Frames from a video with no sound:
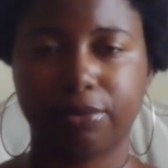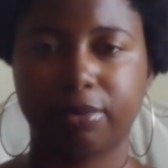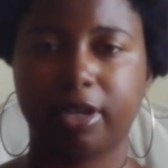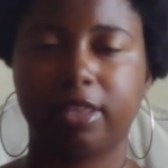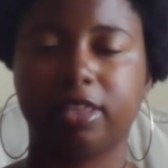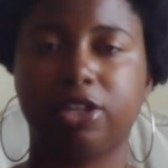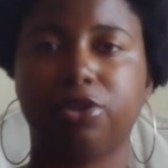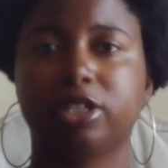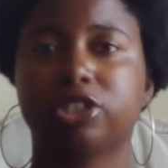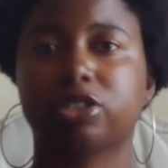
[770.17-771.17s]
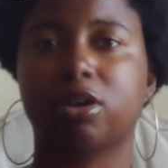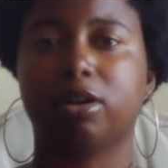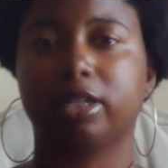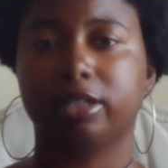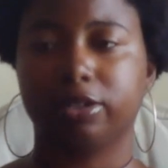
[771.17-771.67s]
and then you can just
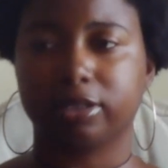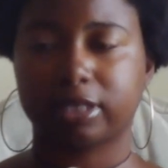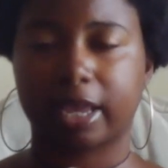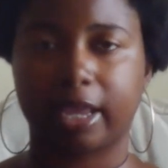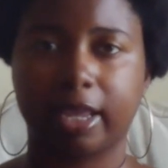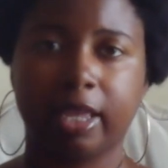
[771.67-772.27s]
audit your site,